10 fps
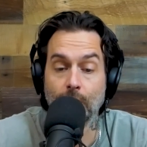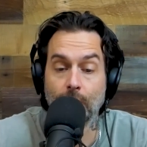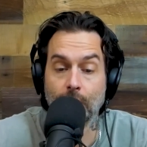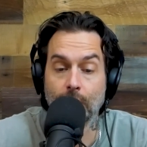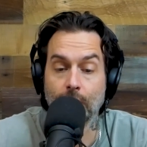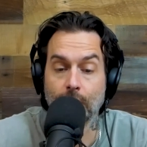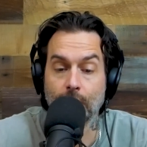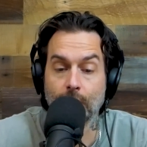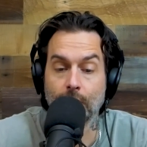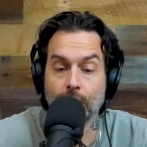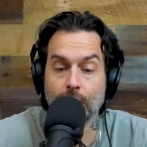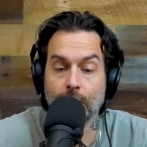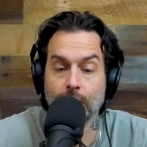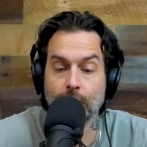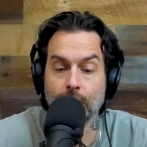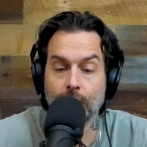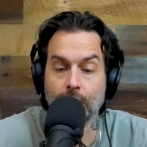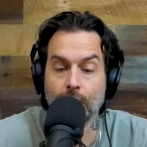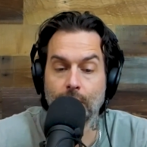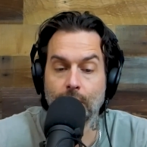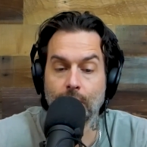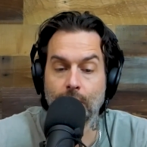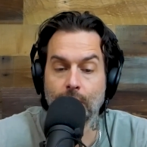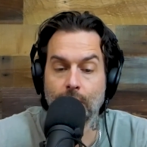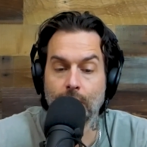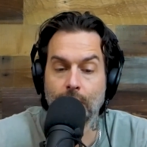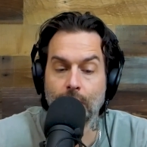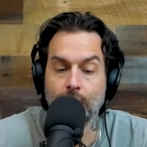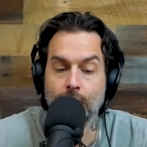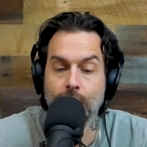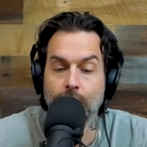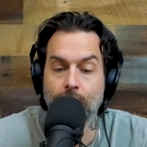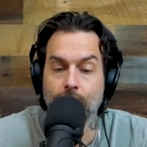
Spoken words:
[no speech]